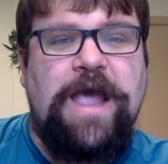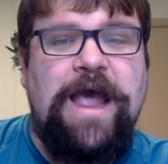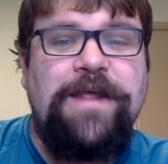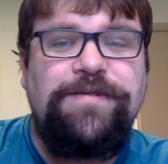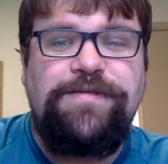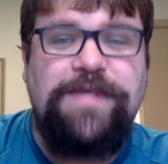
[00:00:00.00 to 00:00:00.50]

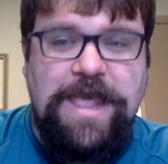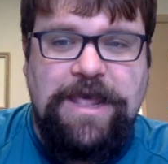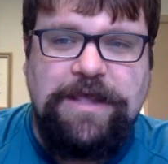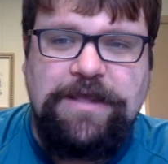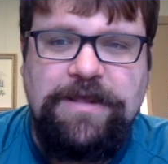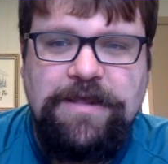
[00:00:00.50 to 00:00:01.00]
I
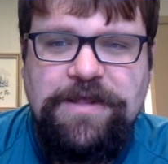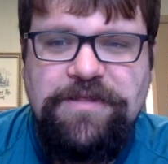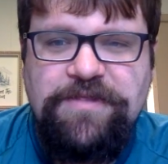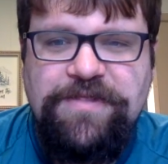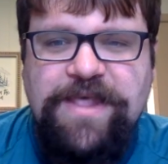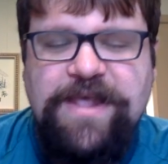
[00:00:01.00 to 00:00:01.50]
think
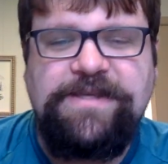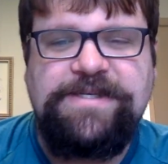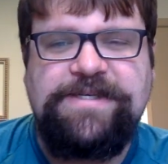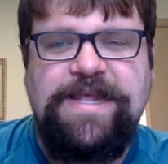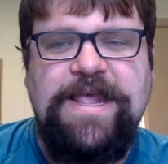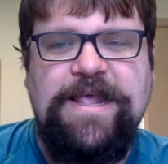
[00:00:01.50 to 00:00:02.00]

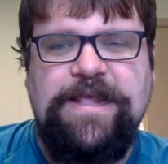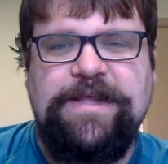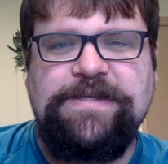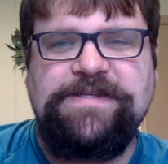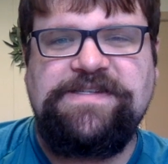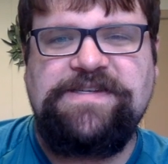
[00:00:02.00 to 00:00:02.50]
this
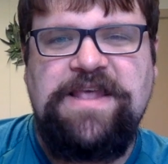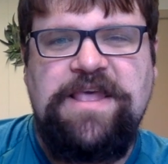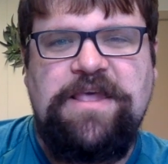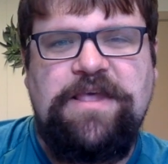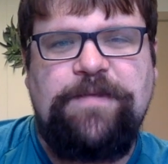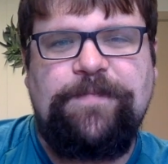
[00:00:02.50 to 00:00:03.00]
is
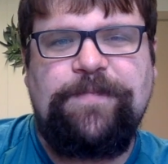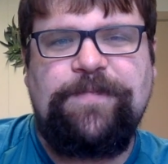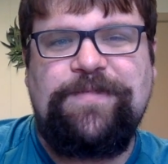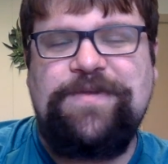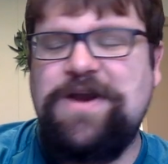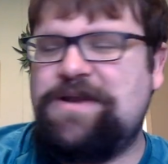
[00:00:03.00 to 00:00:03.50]

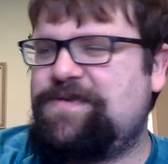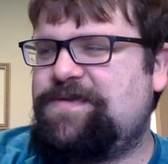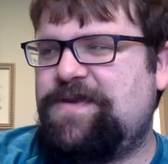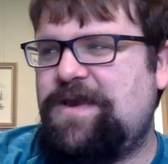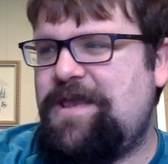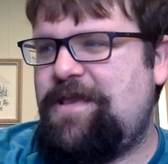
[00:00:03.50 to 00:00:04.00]

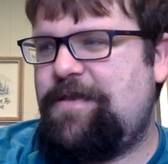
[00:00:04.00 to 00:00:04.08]
just